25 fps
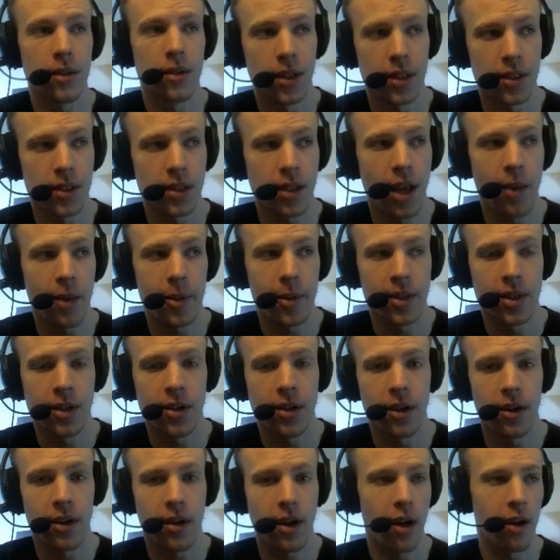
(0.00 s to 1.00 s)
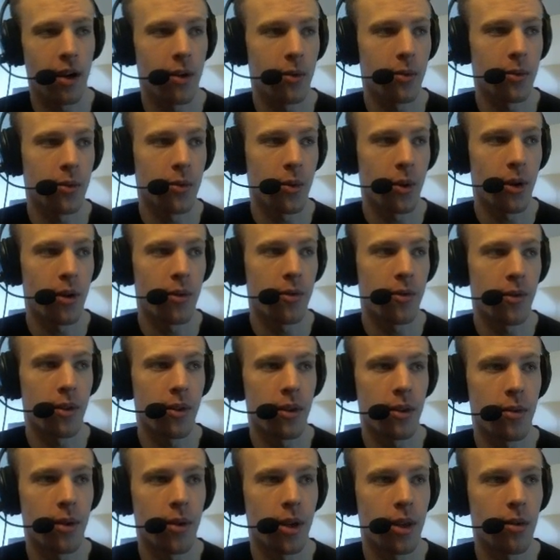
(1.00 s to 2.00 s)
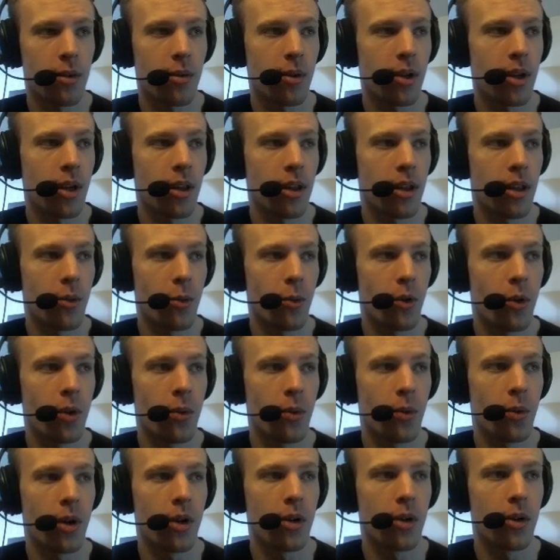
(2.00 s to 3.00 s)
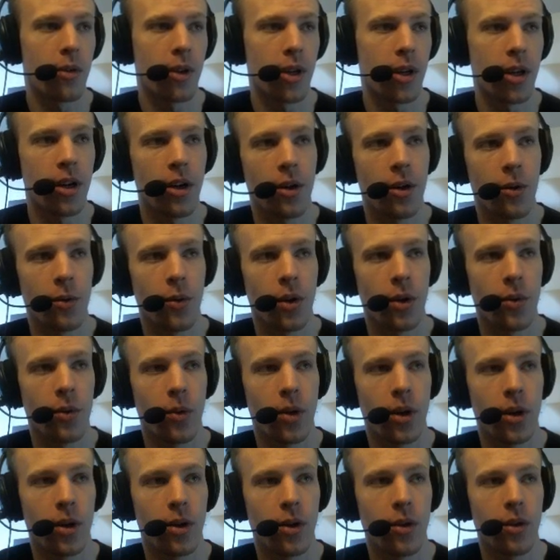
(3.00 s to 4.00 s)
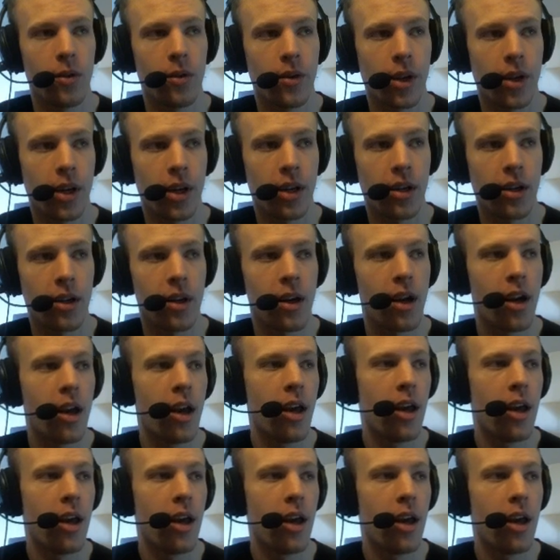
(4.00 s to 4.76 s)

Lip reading: the same as the Dark Iron Dwarf, 3/3 and then 1/1 over here and 1/1 over here,